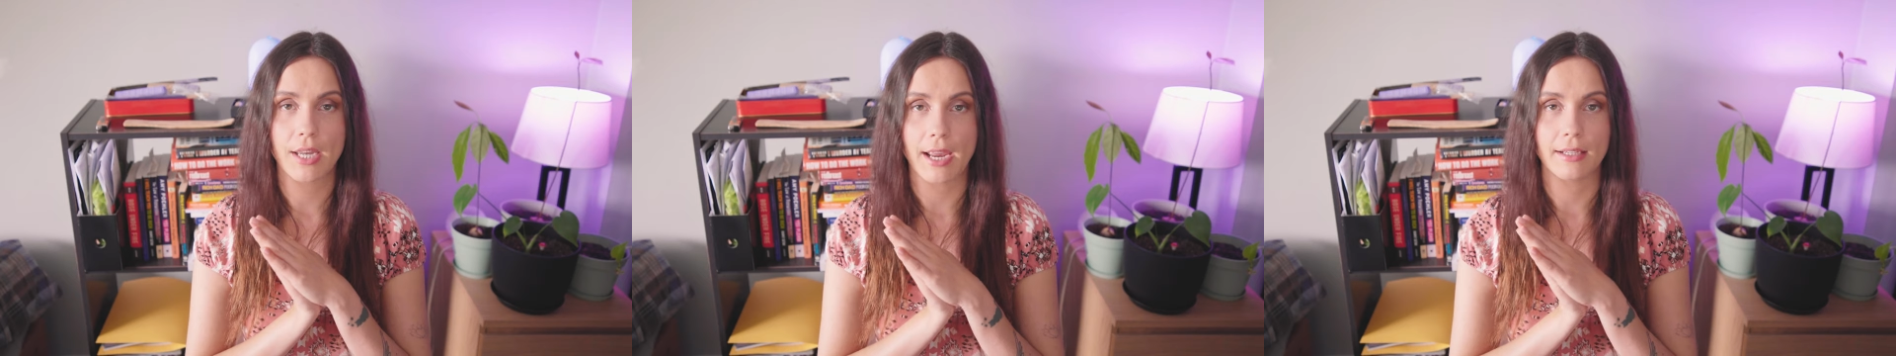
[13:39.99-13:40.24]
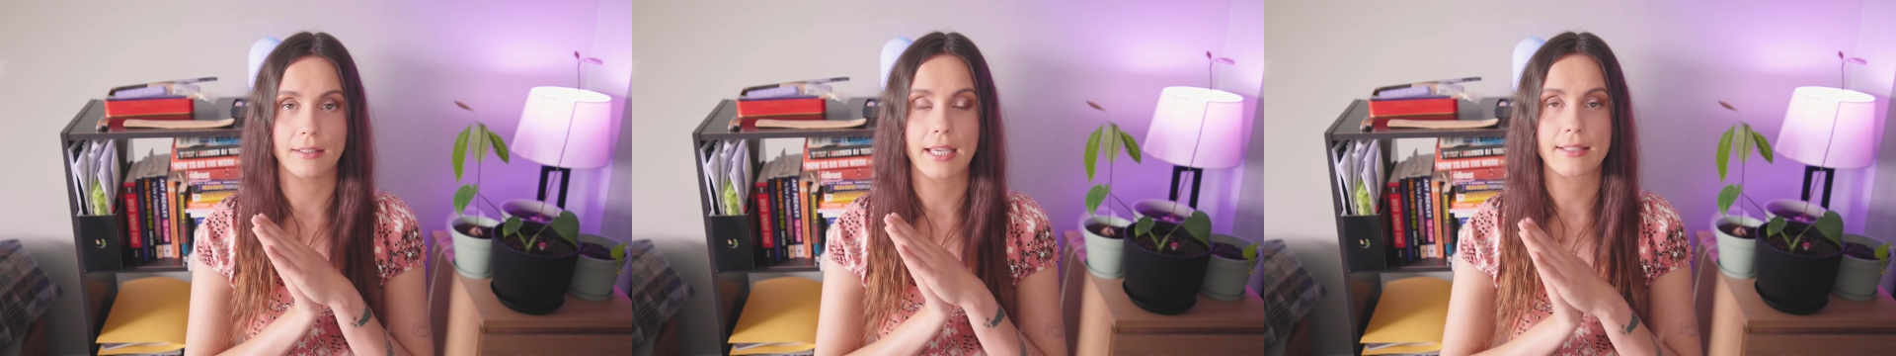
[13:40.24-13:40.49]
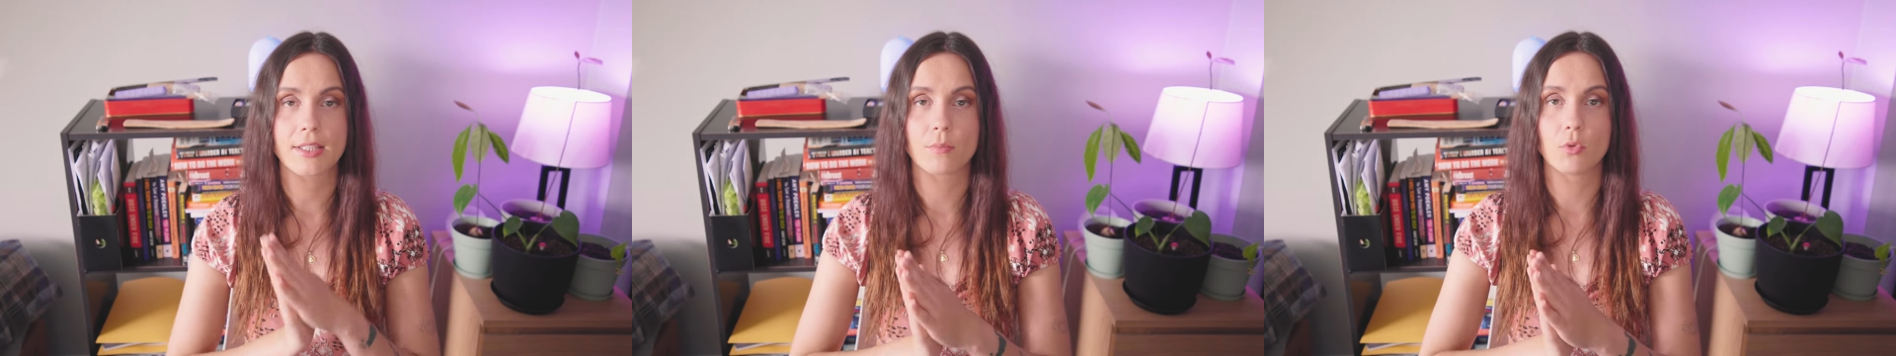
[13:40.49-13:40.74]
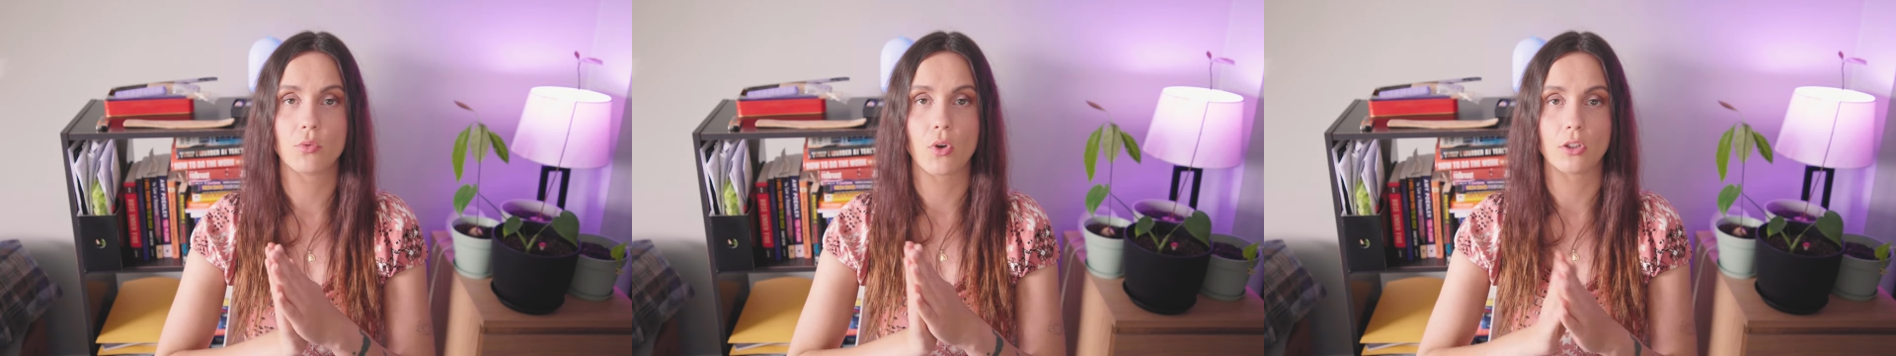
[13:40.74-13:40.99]
Okay,
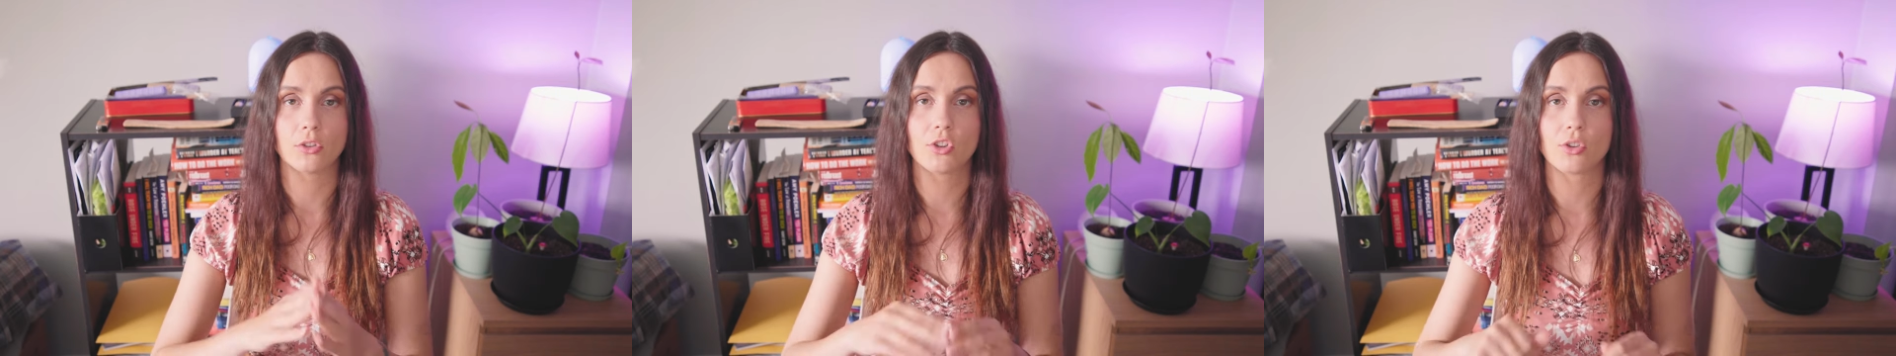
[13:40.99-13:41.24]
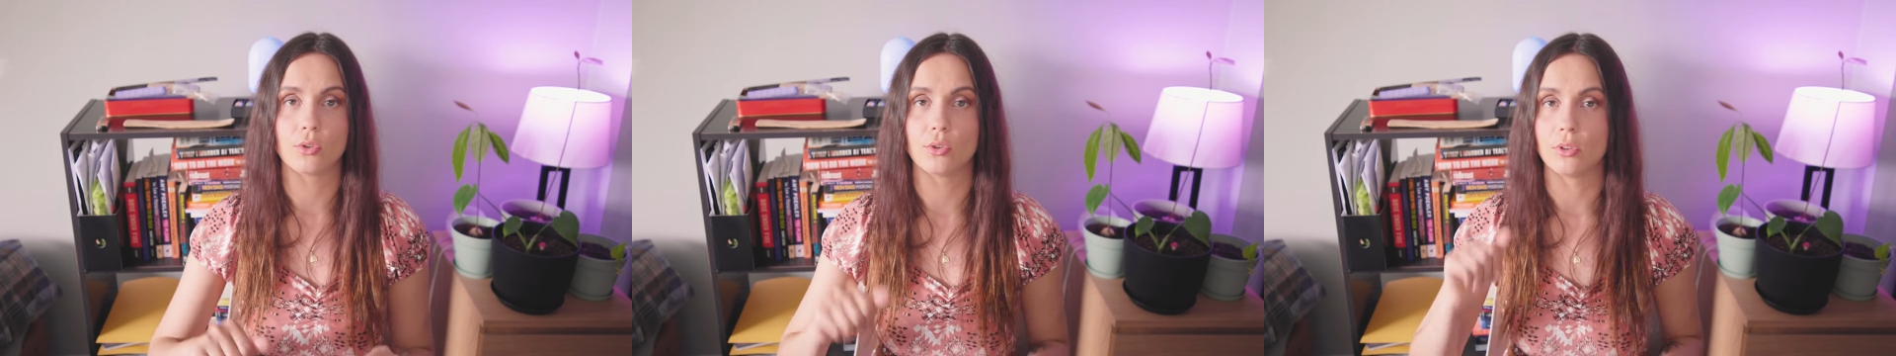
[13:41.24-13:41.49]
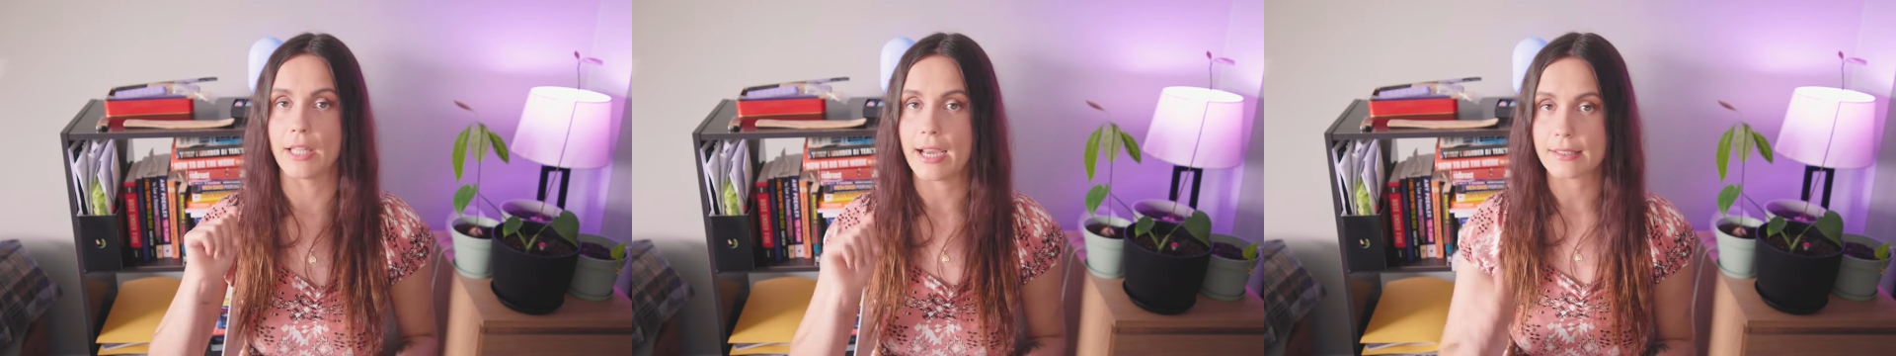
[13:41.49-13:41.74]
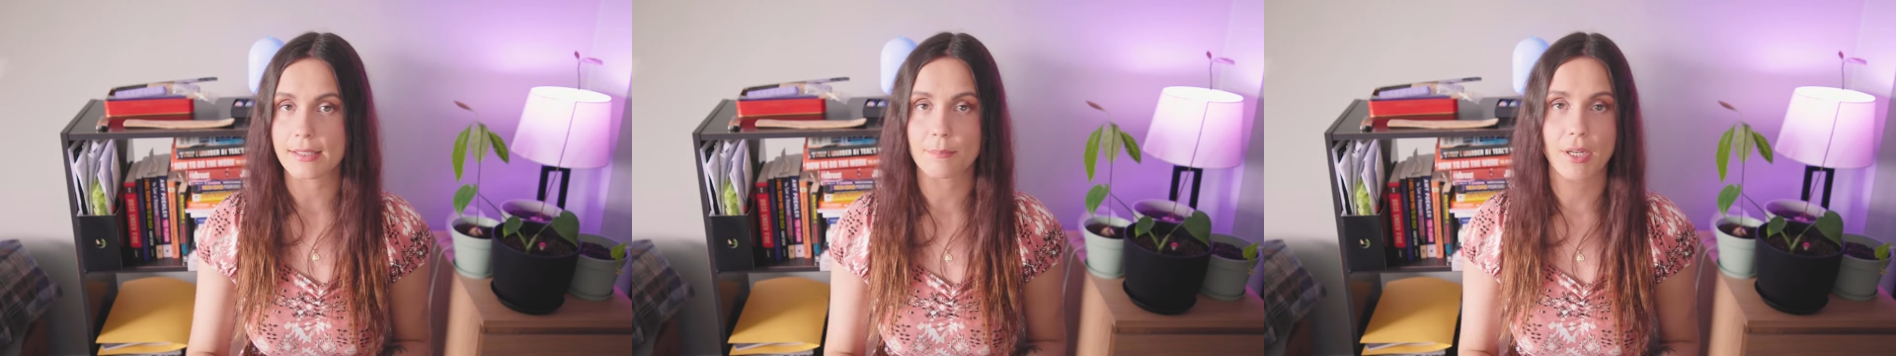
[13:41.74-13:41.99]
let's move on to
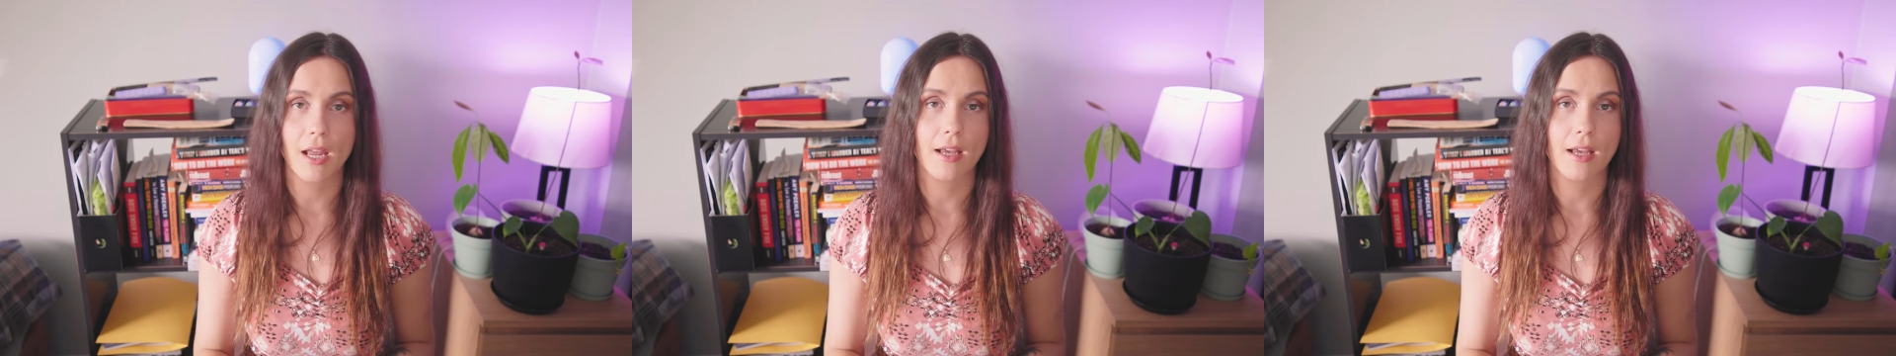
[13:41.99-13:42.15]
last but